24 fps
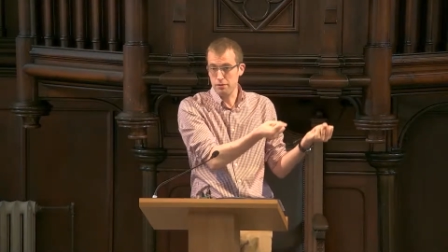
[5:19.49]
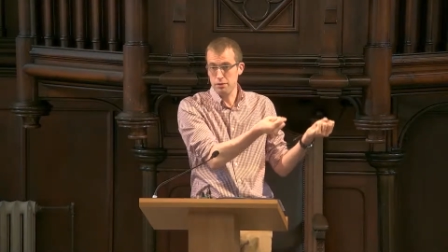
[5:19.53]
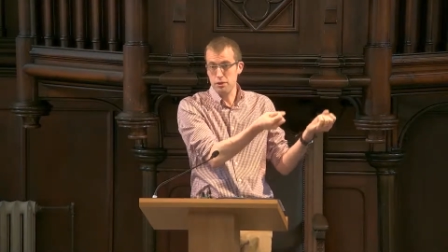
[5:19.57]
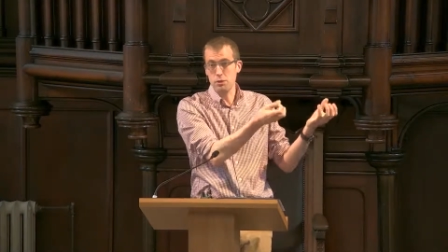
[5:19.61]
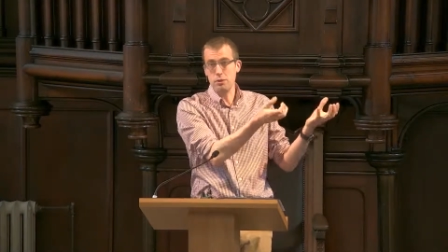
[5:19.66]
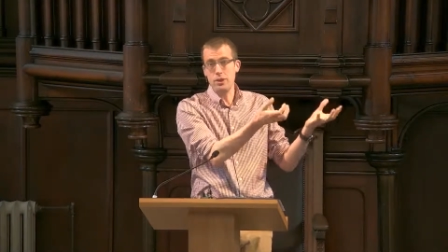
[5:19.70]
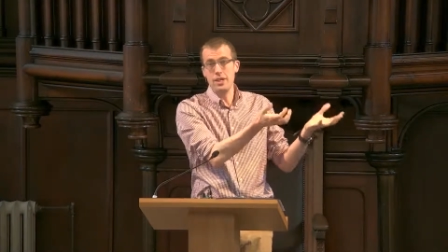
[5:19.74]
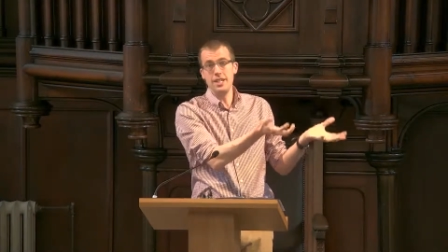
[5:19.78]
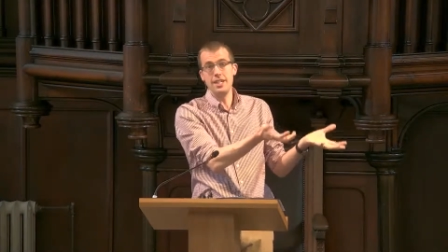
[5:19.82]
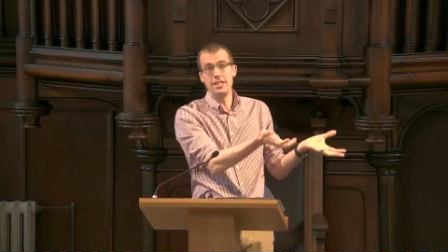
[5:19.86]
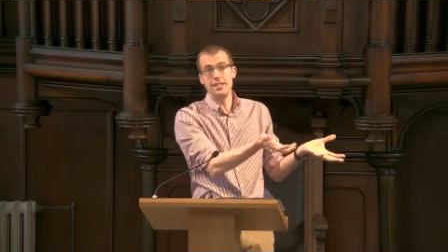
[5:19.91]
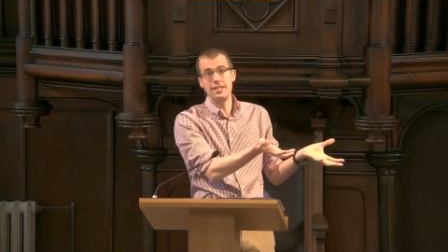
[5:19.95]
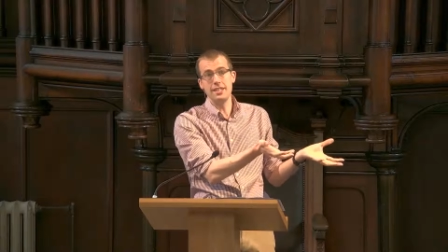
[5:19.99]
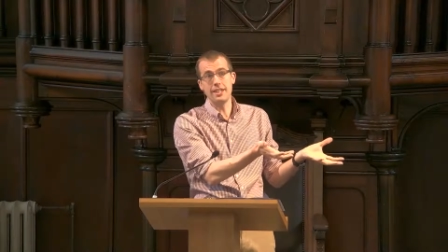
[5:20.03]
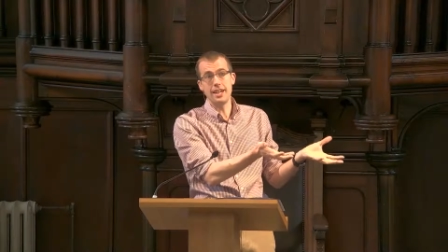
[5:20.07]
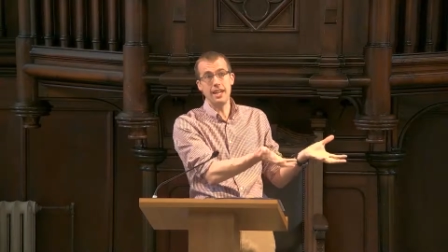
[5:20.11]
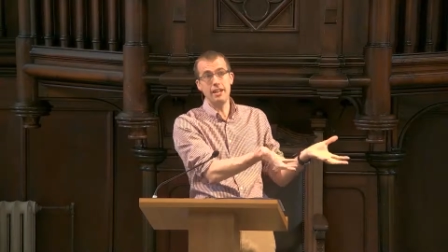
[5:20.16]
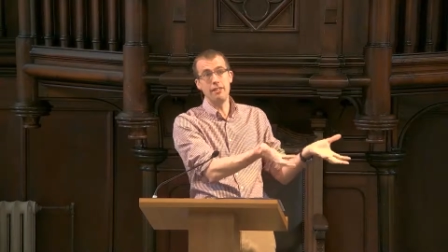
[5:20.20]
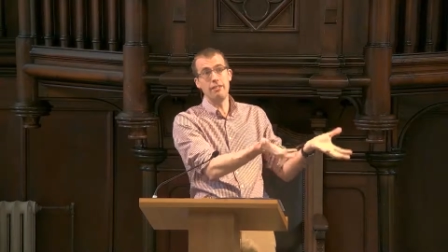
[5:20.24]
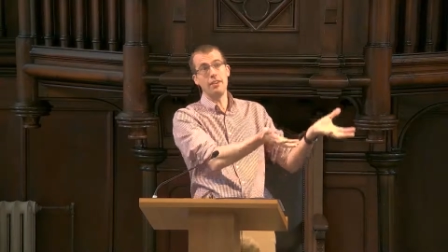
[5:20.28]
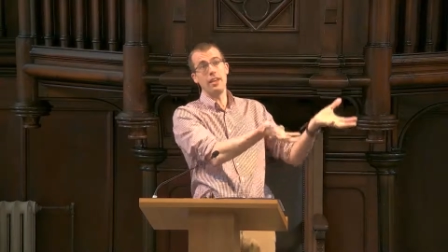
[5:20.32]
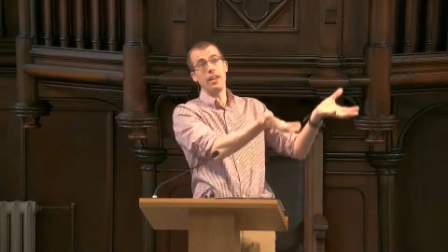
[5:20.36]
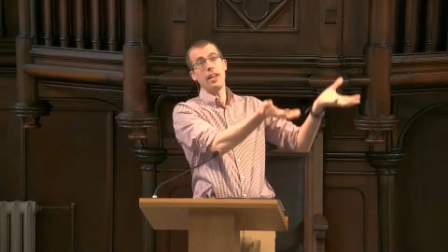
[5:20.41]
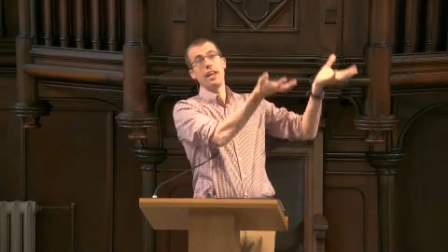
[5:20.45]
So he needs to kind
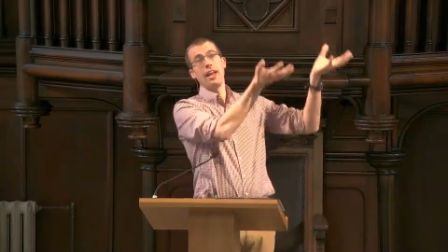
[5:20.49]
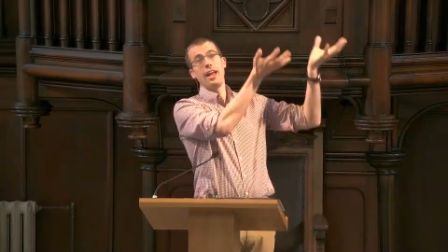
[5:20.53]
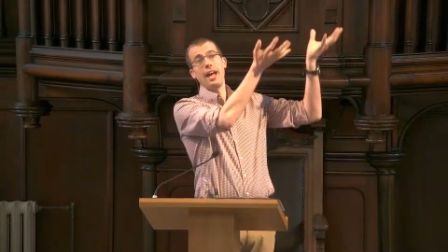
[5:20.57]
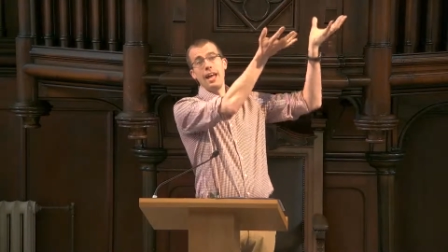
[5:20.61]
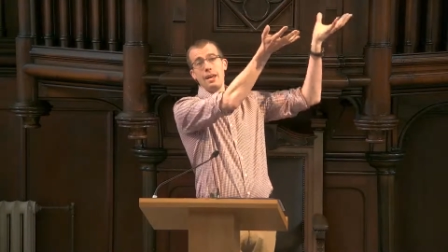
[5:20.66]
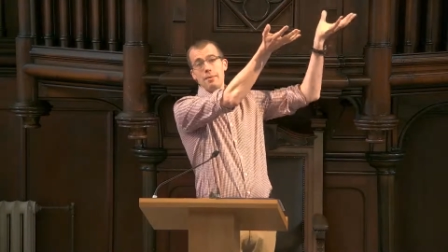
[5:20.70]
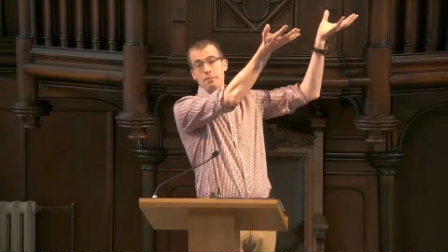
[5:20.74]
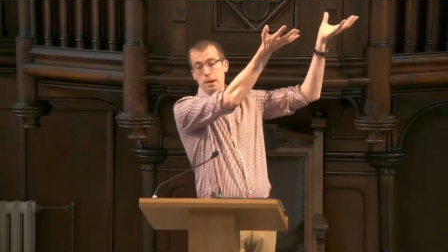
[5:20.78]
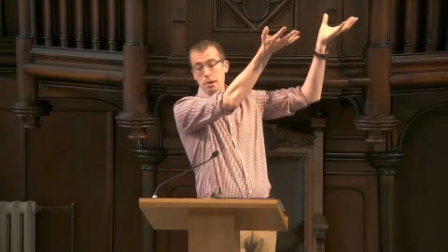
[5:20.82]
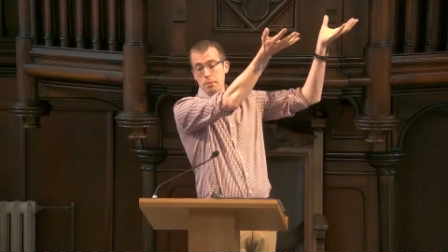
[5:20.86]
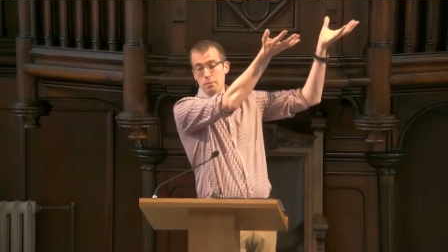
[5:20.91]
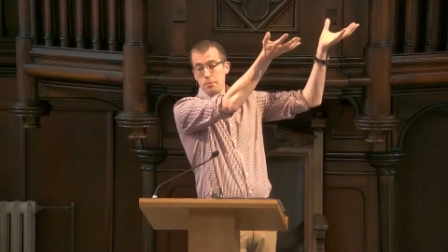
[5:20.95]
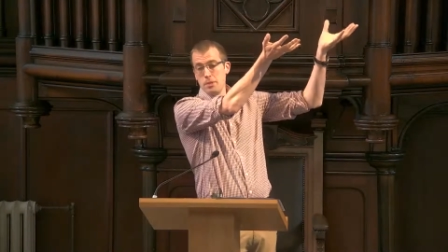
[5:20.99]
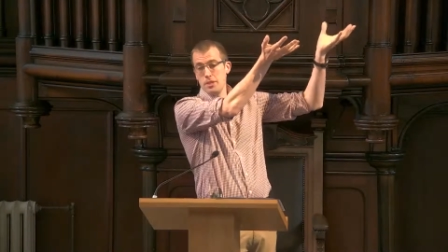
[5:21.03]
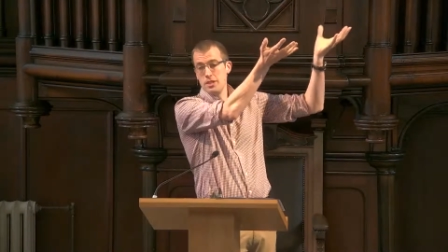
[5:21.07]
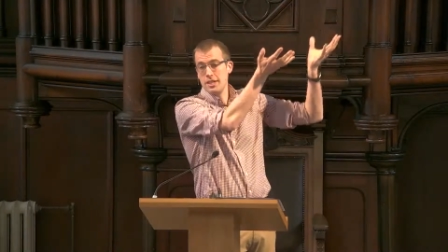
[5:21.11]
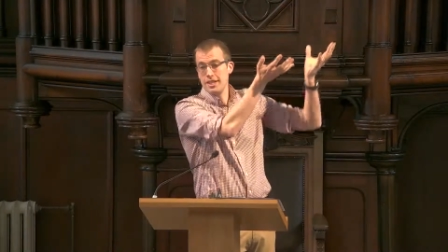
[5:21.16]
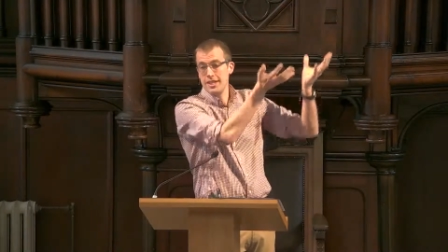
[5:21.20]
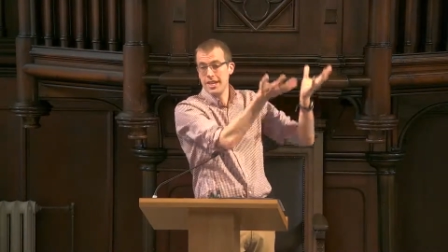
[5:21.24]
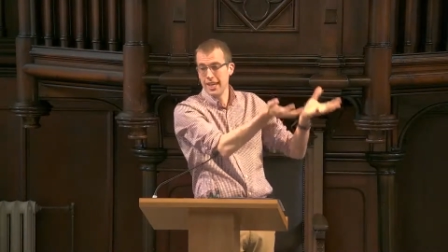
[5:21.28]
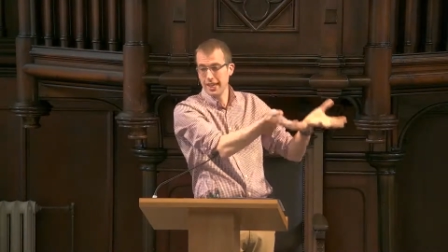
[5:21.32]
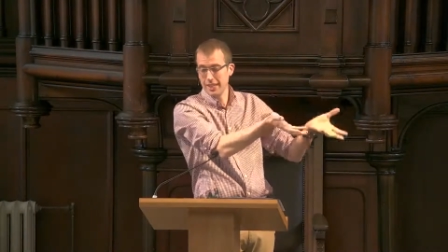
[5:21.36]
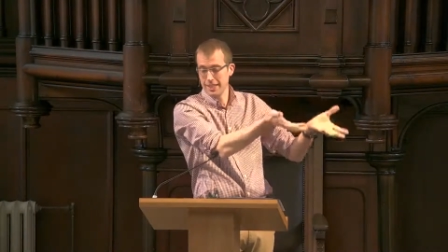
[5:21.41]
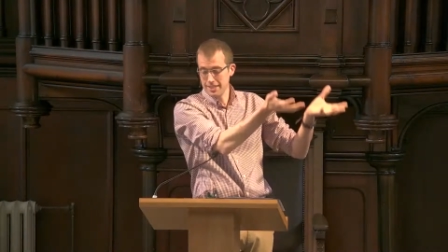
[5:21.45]
of climb up to the
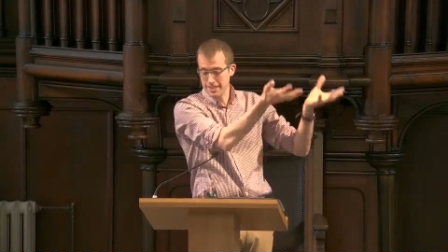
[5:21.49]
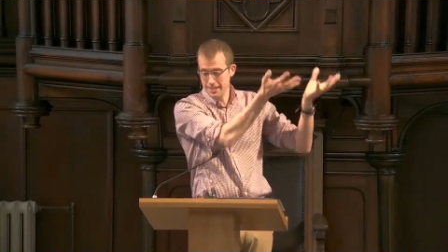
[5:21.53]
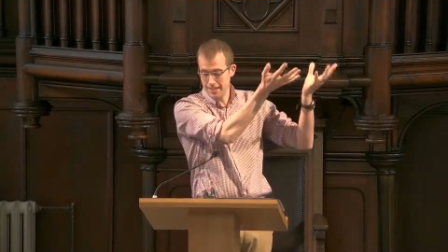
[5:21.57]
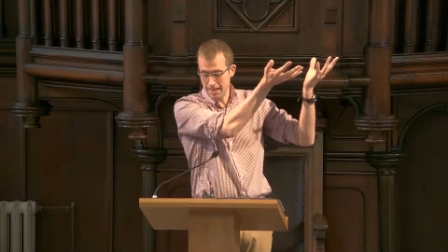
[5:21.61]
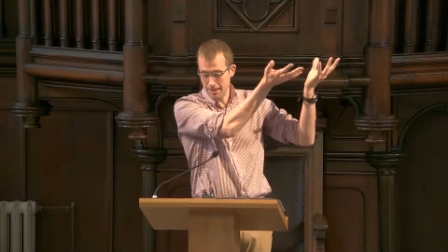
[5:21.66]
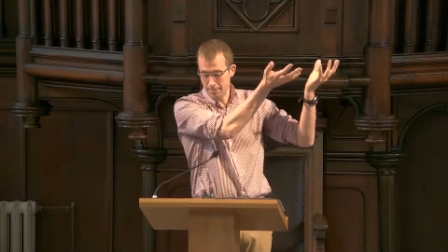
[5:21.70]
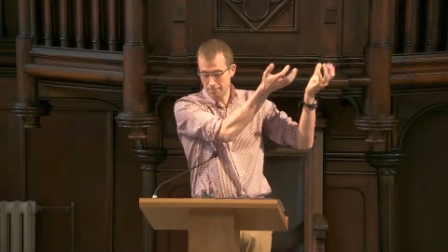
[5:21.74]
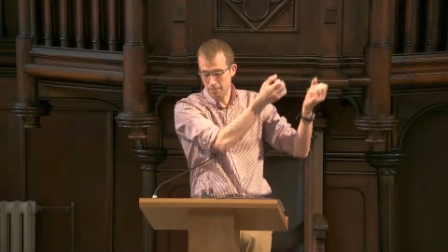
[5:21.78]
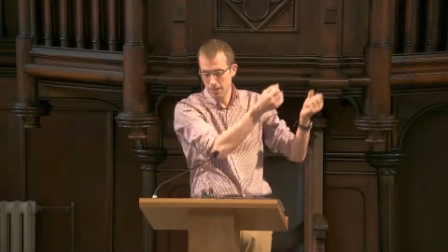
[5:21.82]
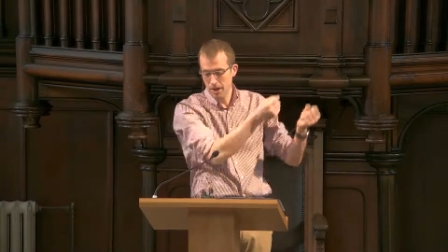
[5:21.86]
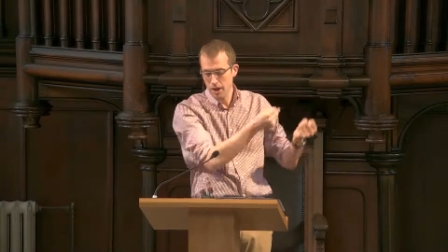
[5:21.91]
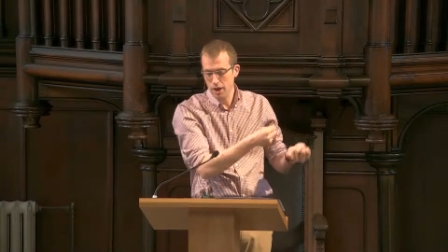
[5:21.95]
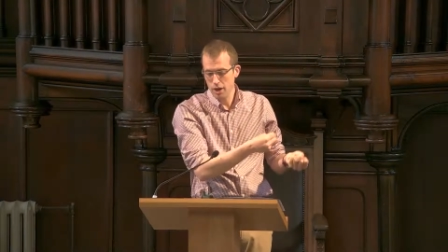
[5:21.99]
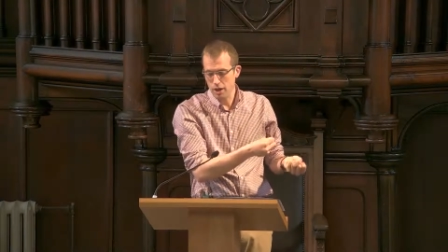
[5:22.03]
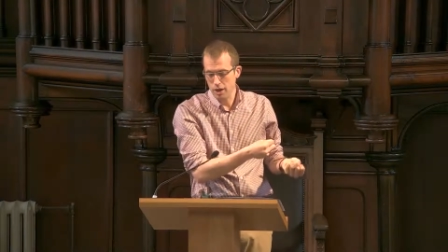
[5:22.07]
next step